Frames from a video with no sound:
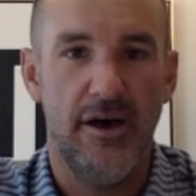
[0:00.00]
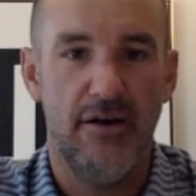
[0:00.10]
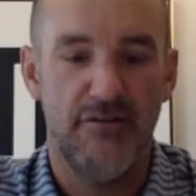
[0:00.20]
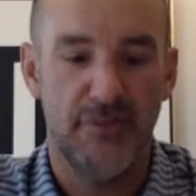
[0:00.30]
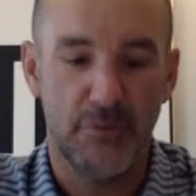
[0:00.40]

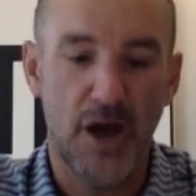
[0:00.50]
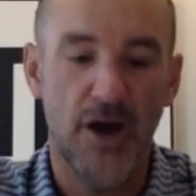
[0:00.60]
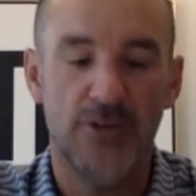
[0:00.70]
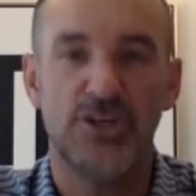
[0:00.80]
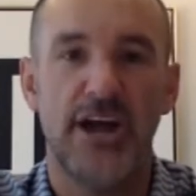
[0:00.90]
from
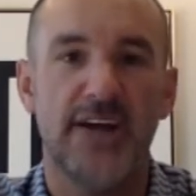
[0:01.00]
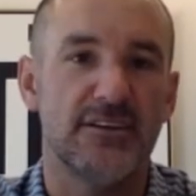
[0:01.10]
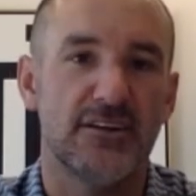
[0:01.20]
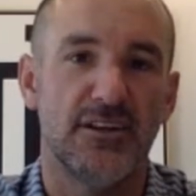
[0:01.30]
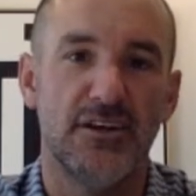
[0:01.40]
contract to
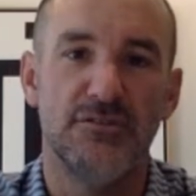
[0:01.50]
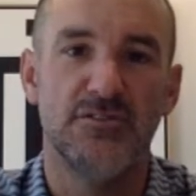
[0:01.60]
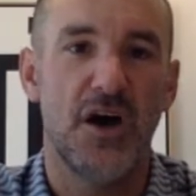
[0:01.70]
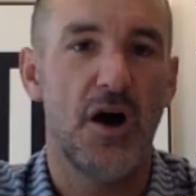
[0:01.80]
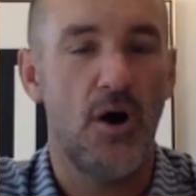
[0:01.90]

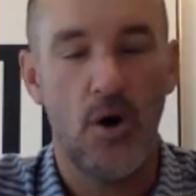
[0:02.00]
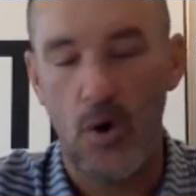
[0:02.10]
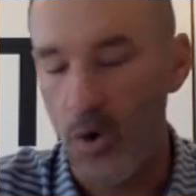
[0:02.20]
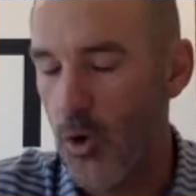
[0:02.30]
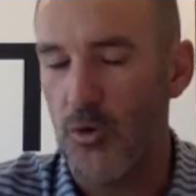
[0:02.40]
close a
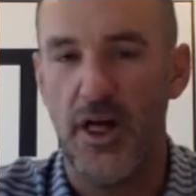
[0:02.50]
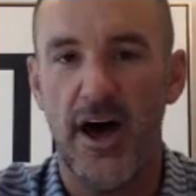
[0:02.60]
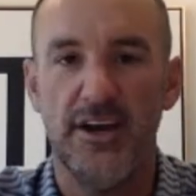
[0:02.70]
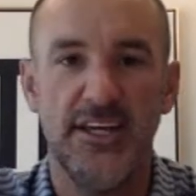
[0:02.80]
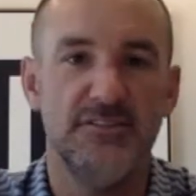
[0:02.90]
whole
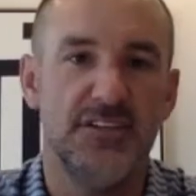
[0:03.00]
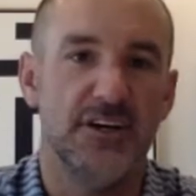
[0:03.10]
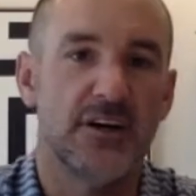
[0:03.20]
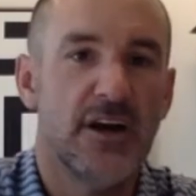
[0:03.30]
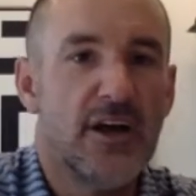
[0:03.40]
lot easier.